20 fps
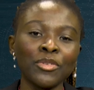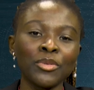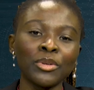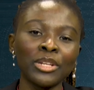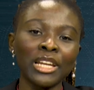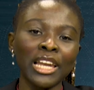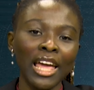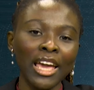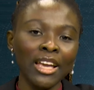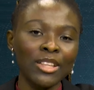
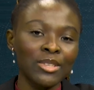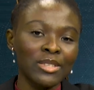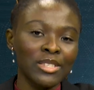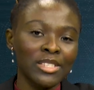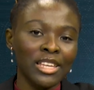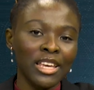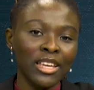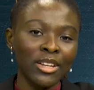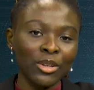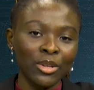would like to
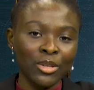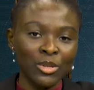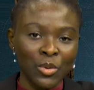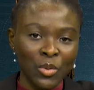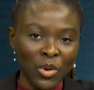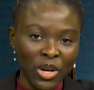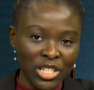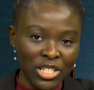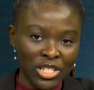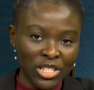send us
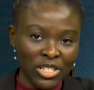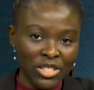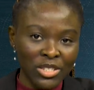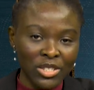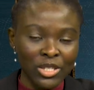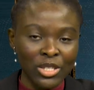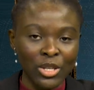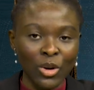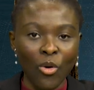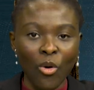
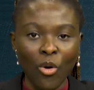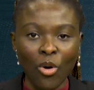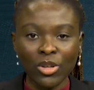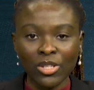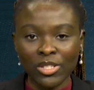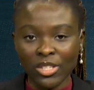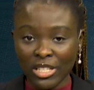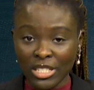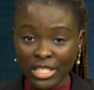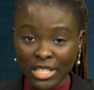questions
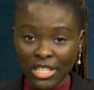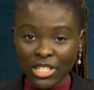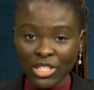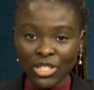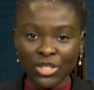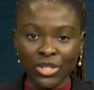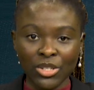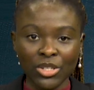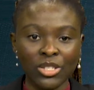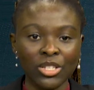or
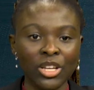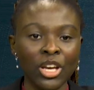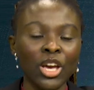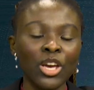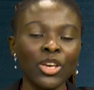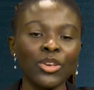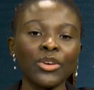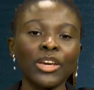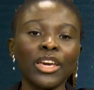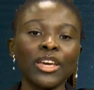suggestions,
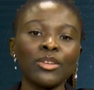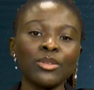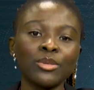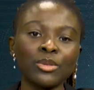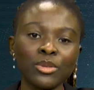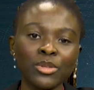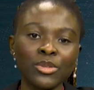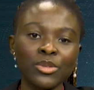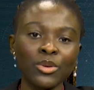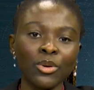you can
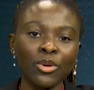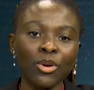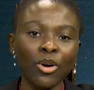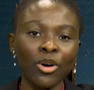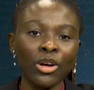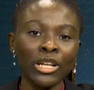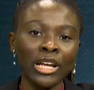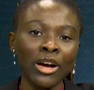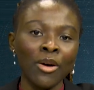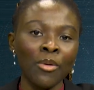do so
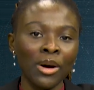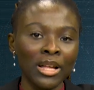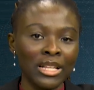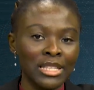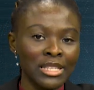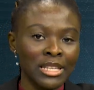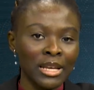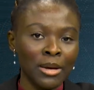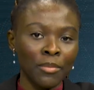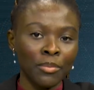on our
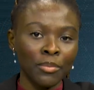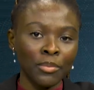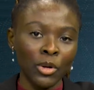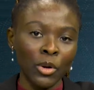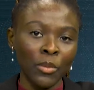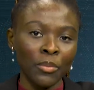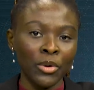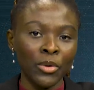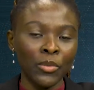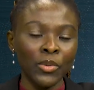WhatsApp
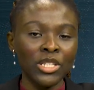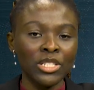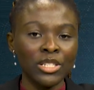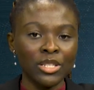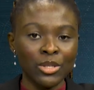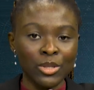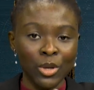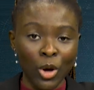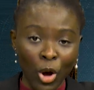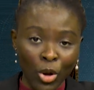number,
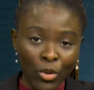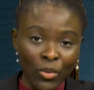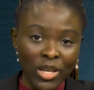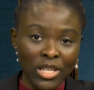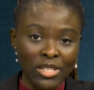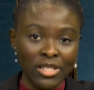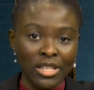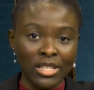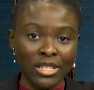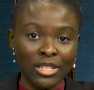which is
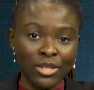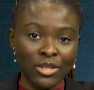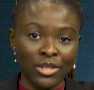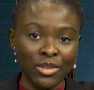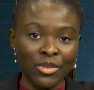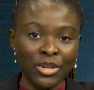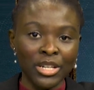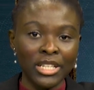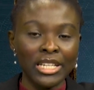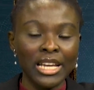always on the
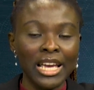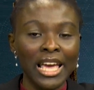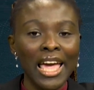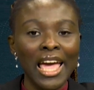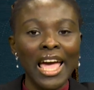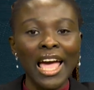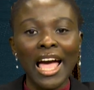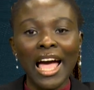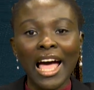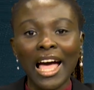screen.
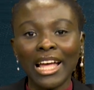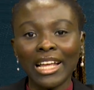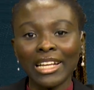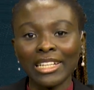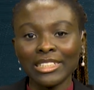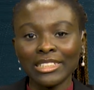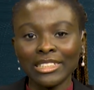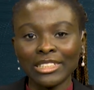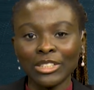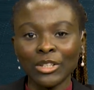
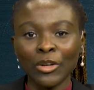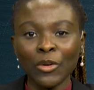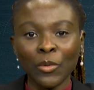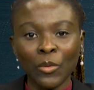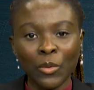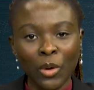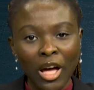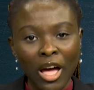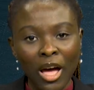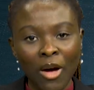And
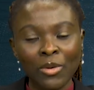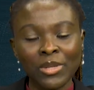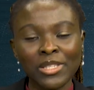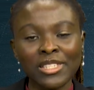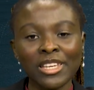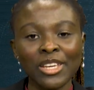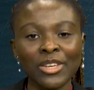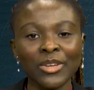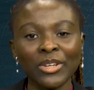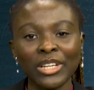I'll
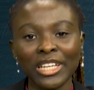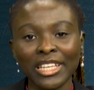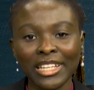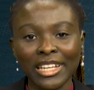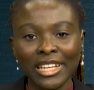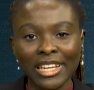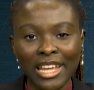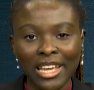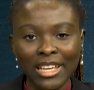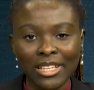see you
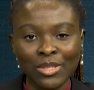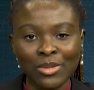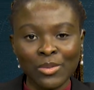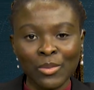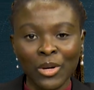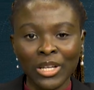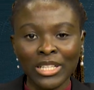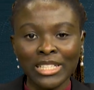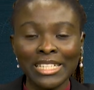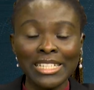in the next
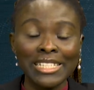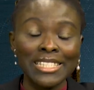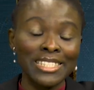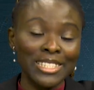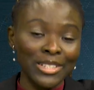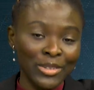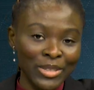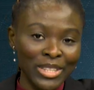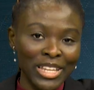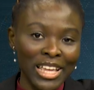one.
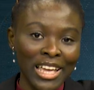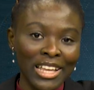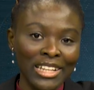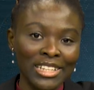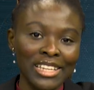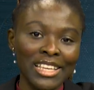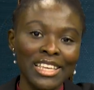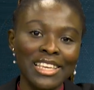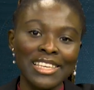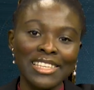Till
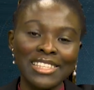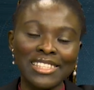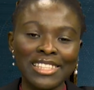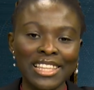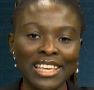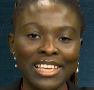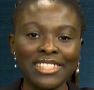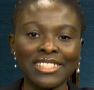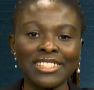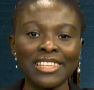then,
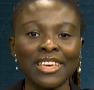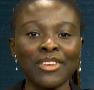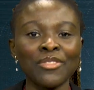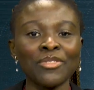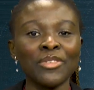stay safe